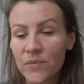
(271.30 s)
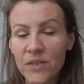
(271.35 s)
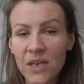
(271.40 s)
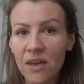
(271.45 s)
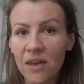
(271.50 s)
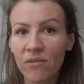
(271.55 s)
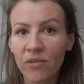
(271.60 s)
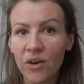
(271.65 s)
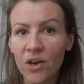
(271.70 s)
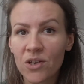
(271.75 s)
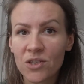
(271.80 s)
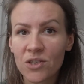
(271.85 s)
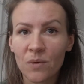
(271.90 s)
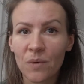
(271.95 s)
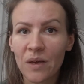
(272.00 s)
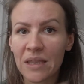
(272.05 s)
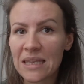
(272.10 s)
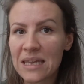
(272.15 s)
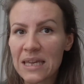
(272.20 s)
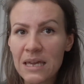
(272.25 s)
take a
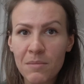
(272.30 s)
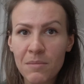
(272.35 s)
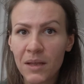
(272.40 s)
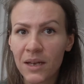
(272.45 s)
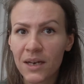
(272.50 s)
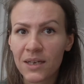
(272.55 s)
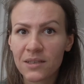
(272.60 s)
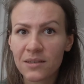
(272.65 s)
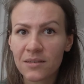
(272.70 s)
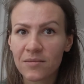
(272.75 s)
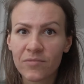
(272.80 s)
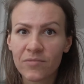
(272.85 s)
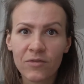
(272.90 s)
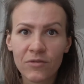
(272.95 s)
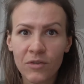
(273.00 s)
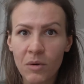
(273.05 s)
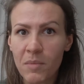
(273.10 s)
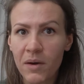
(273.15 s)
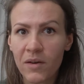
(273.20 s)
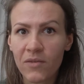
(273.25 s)
photo and email it
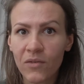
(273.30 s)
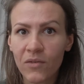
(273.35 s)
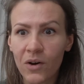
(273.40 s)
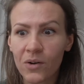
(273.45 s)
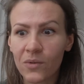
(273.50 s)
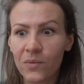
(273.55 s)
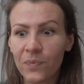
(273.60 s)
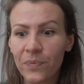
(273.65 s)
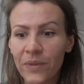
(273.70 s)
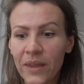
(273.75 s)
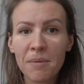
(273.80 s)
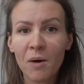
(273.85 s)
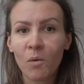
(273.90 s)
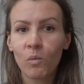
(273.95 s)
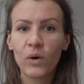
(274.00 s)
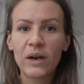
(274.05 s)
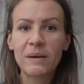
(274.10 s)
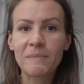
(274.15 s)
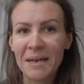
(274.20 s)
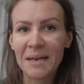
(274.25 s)
from my phone.
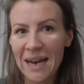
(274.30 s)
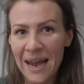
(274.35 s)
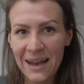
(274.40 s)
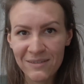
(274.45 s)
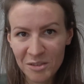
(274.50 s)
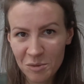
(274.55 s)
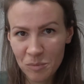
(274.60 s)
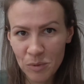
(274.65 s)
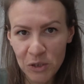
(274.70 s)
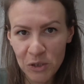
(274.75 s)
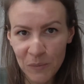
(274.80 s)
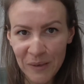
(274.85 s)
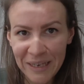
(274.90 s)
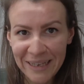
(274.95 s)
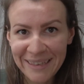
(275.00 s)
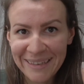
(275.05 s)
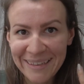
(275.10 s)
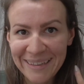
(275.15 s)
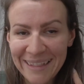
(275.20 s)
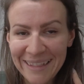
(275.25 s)
But what I'm gonna have to be
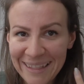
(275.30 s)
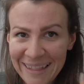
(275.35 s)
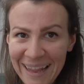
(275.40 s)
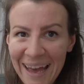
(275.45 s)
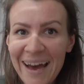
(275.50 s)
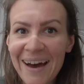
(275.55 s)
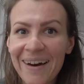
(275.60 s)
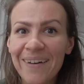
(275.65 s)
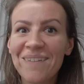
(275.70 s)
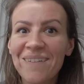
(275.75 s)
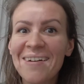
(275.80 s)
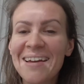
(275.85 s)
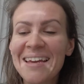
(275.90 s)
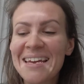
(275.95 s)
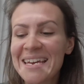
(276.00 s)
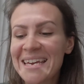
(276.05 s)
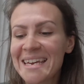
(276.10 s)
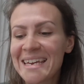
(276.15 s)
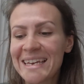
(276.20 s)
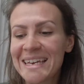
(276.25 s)
doing now
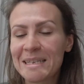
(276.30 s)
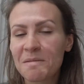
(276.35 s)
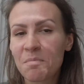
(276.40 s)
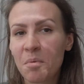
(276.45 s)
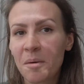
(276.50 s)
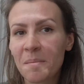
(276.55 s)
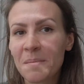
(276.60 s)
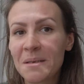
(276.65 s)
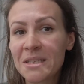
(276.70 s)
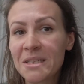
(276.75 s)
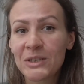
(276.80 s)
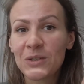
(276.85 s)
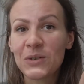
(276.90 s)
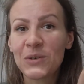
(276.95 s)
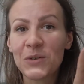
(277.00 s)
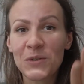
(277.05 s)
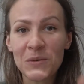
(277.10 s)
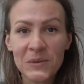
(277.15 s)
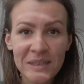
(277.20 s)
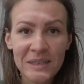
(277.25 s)
is probably to
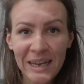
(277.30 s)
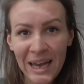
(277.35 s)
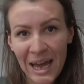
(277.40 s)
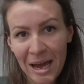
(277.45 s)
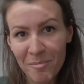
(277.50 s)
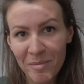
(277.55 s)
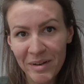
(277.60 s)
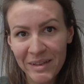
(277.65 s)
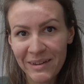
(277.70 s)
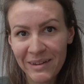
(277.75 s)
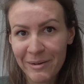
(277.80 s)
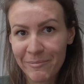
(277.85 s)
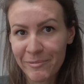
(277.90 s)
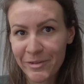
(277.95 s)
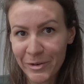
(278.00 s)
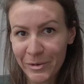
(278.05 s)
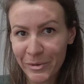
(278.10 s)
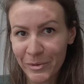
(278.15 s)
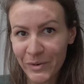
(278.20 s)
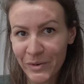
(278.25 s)
use the camera that I'm
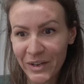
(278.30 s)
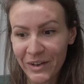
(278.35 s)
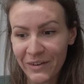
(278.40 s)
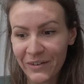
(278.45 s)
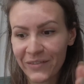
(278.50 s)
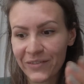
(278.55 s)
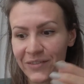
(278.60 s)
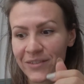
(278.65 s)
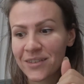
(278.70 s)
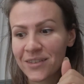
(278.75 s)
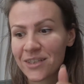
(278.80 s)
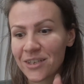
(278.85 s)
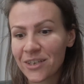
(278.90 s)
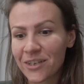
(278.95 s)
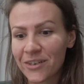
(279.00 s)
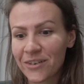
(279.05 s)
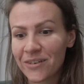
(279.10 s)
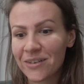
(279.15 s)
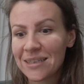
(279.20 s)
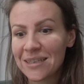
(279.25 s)
recording on
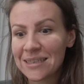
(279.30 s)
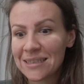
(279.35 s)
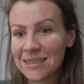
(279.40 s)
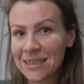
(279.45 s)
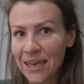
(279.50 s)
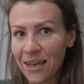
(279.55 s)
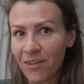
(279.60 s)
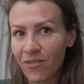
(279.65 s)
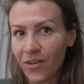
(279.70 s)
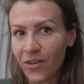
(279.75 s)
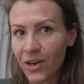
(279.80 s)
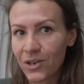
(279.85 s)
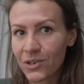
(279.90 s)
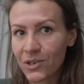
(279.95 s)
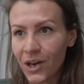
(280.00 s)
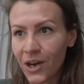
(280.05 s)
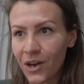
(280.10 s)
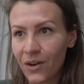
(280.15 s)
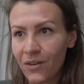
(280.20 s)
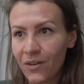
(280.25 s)
to take a
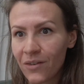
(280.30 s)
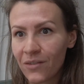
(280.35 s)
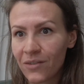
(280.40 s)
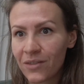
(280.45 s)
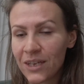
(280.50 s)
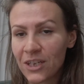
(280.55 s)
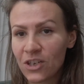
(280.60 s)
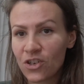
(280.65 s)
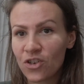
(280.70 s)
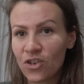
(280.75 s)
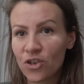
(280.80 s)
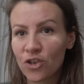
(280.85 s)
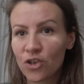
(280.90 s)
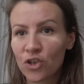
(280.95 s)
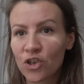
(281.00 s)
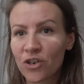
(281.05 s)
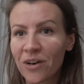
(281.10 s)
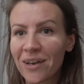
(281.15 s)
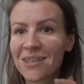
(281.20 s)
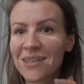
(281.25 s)
photo, then
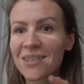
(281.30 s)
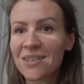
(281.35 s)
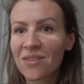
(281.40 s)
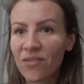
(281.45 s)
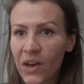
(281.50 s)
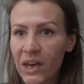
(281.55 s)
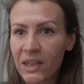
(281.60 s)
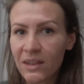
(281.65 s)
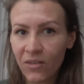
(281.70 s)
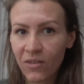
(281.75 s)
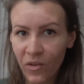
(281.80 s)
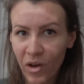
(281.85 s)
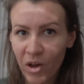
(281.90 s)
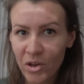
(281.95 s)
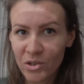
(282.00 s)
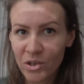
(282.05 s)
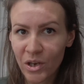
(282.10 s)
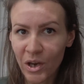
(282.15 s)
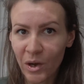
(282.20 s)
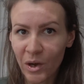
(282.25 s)
transfer the
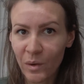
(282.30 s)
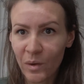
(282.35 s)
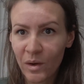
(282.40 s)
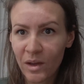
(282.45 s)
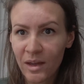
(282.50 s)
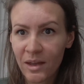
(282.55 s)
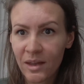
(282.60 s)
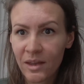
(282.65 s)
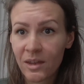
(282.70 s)
photo